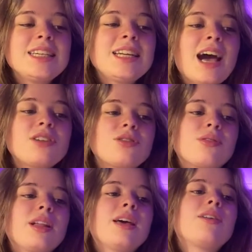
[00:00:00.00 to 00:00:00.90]

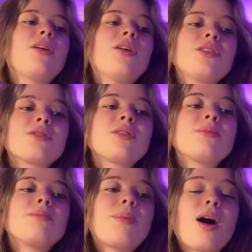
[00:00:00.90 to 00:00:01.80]
natural in
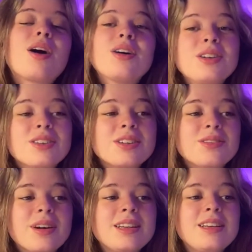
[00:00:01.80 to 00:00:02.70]
bar
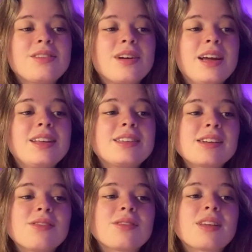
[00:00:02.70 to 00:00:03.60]
123
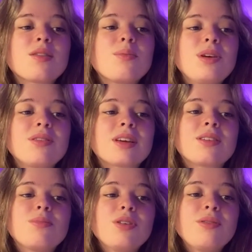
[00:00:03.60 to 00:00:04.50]
signals that the music
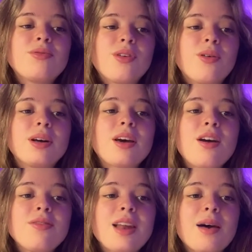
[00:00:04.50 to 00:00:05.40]
is moving forward,
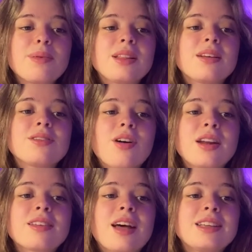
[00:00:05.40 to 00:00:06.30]
overlapping the
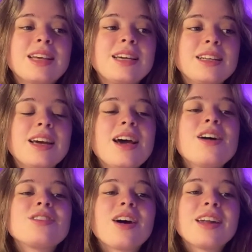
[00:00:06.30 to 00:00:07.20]

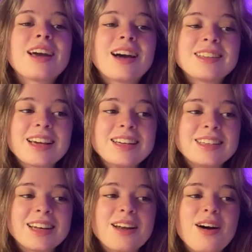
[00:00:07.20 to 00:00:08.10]

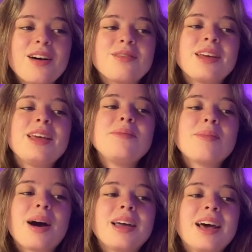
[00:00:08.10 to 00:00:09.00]
tonicization of E
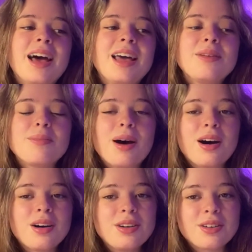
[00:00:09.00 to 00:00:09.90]
minor in bar
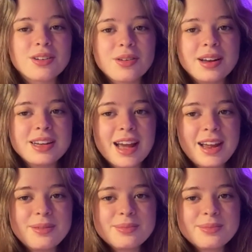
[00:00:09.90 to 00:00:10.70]
128.